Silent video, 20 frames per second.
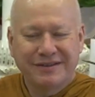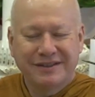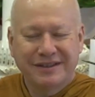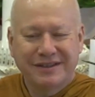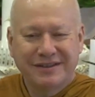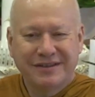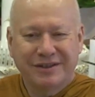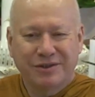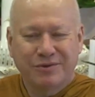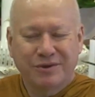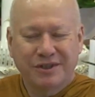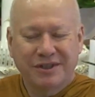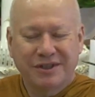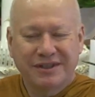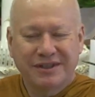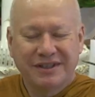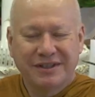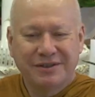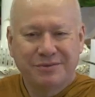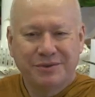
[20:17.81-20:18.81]
these are
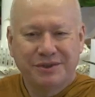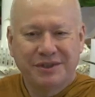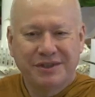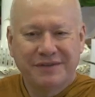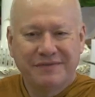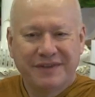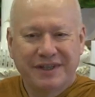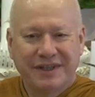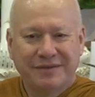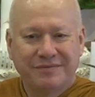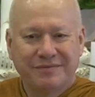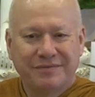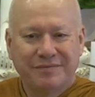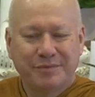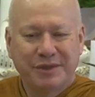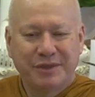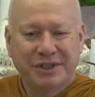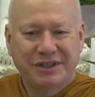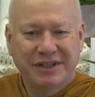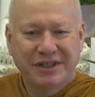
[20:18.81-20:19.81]
qualities we develop
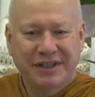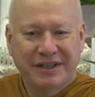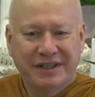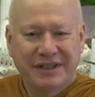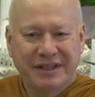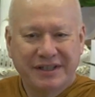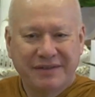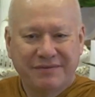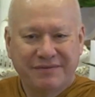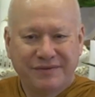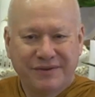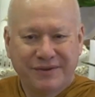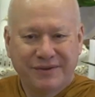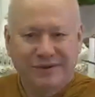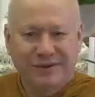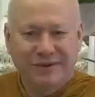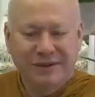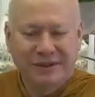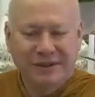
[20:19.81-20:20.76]
particularly for